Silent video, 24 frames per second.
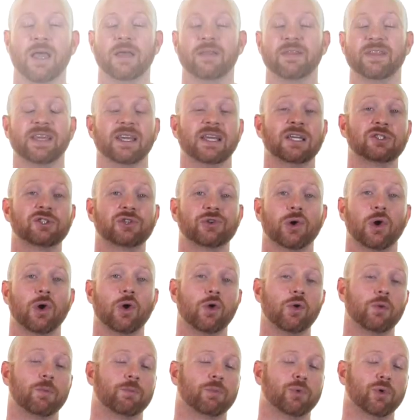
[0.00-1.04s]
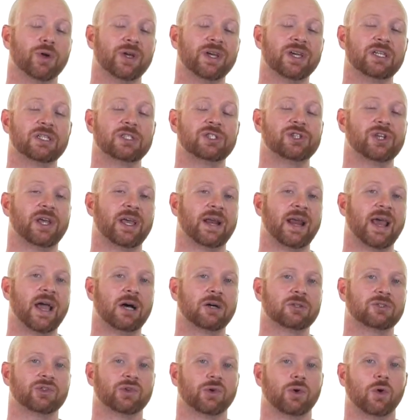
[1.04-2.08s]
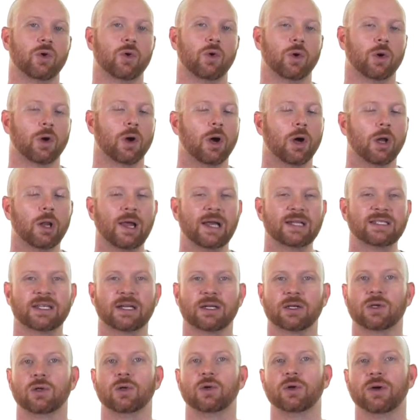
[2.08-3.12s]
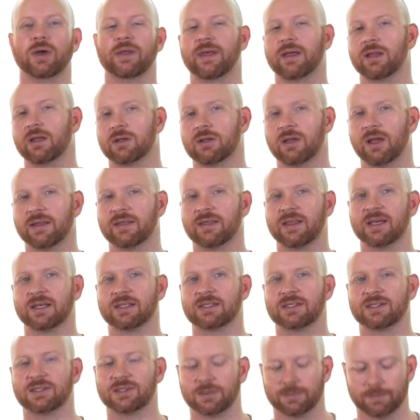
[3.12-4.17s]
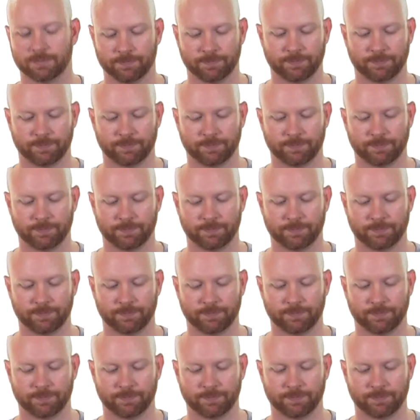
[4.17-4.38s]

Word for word: The intro, bridge, and outro are all identical, and they look like this.